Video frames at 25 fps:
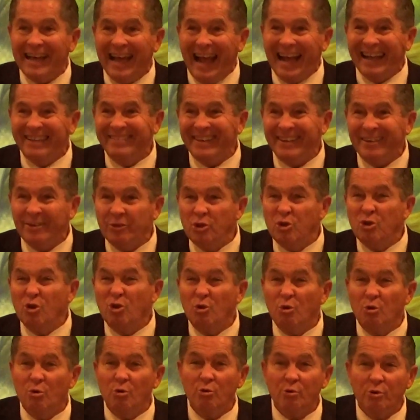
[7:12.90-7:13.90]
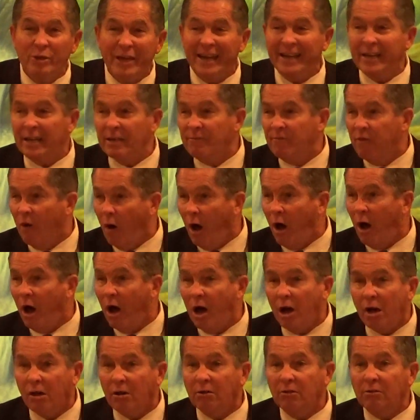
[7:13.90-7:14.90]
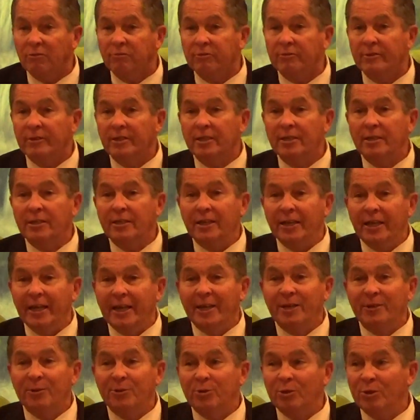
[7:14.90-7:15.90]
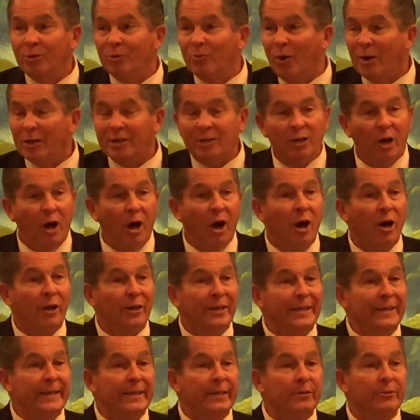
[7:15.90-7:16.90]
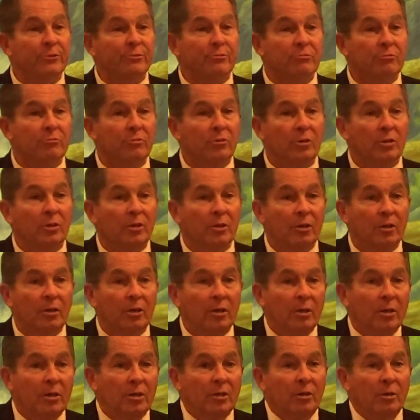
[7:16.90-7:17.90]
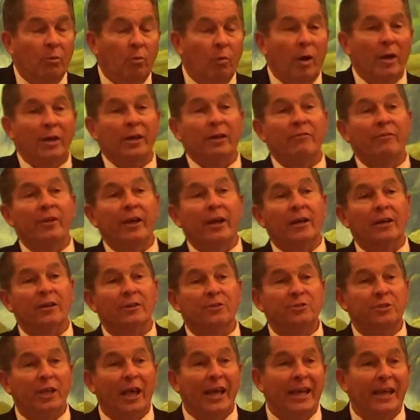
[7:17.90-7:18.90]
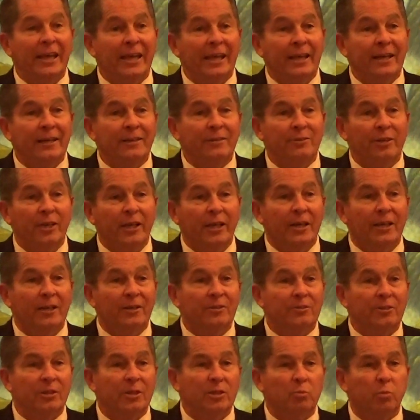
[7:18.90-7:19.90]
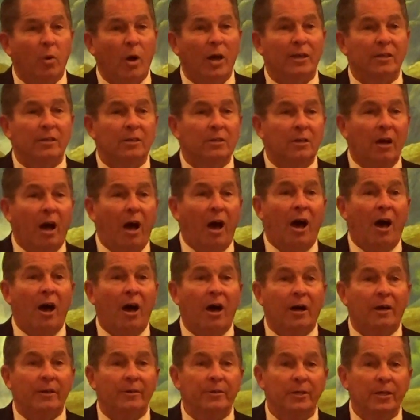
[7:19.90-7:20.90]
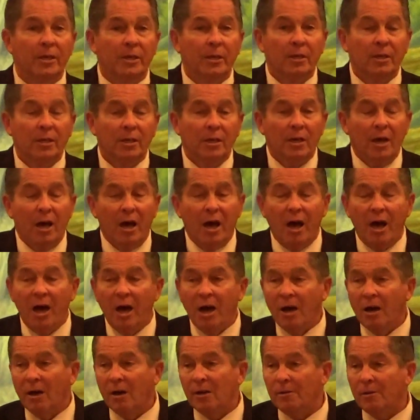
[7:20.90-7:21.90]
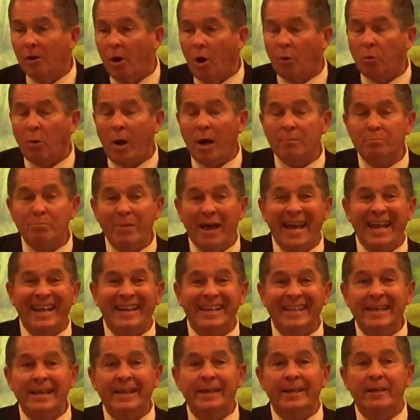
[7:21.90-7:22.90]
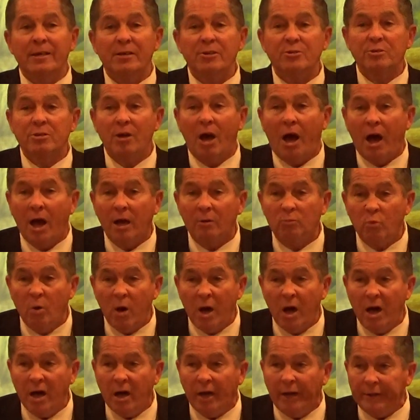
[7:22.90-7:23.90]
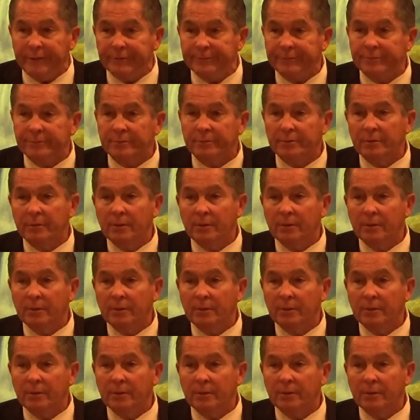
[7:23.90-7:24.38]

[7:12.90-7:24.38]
and that you can evolve into what God is? One of their sayings is, is what God, uh, or what man is, God was.